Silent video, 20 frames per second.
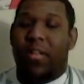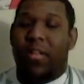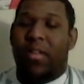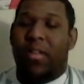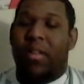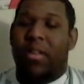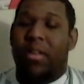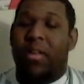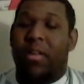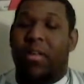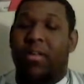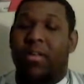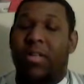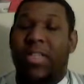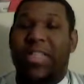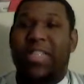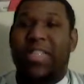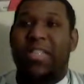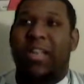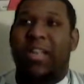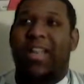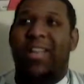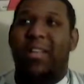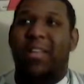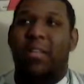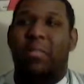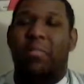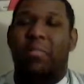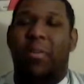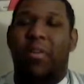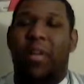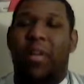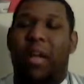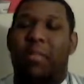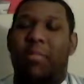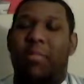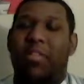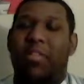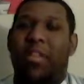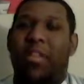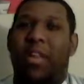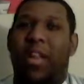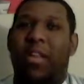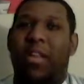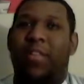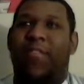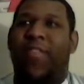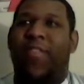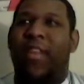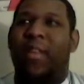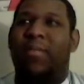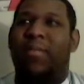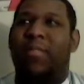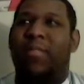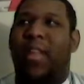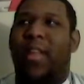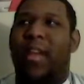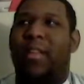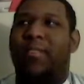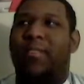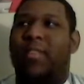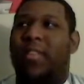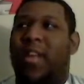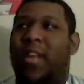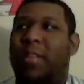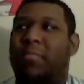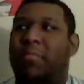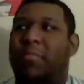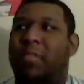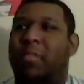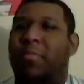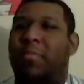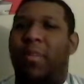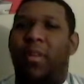But I would classify him as kind of cyborg,